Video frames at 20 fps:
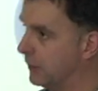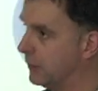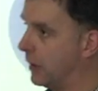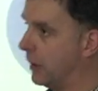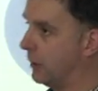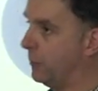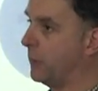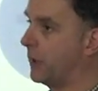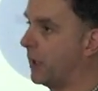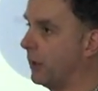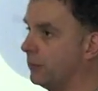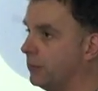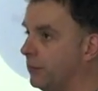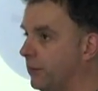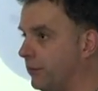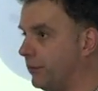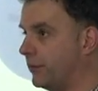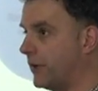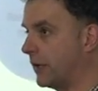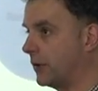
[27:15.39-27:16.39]
Are we going
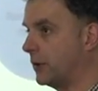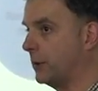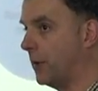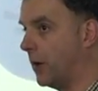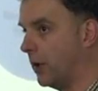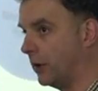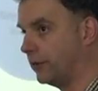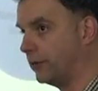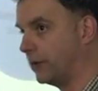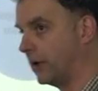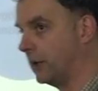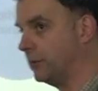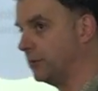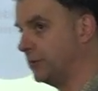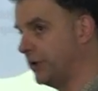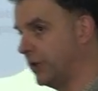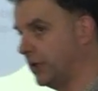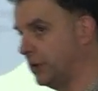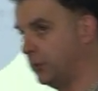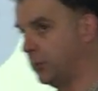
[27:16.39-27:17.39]
to stack them high, sell them
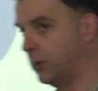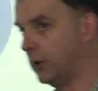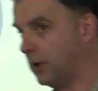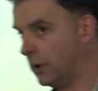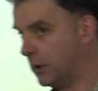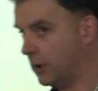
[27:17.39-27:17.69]
cheap?